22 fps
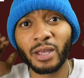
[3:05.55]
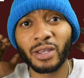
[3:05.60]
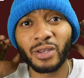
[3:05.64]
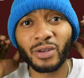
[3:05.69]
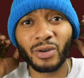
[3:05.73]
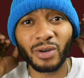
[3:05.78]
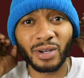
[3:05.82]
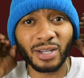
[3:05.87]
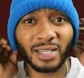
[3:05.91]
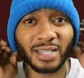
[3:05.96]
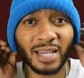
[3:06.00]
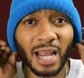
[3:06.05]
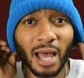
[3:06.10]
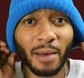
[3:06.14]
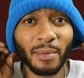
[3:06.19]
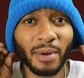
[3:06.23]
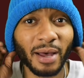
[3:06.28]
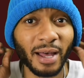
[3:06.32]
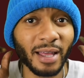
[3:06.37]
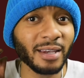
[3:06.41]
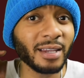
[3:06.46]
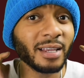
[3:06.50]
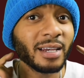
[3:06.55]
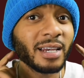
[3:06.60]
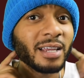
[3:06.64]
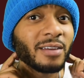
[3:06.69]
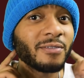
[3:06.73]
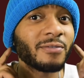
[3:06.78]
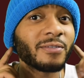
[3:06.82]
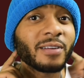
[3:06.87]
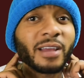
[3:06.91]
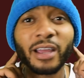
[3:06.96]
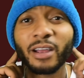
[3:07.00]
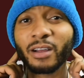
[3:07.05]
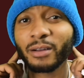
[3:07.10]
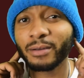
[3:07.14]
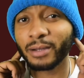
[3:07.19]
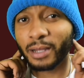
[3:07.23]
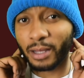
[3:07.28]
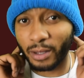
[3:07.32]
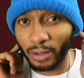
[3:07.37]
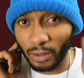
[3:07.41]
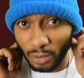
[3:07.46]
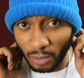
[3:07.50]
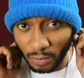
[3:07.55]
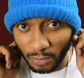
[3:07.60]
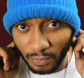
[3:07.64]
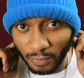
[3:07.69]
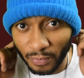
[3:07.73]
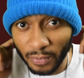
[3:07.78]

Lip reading: You're going to stop underneath the earlobe,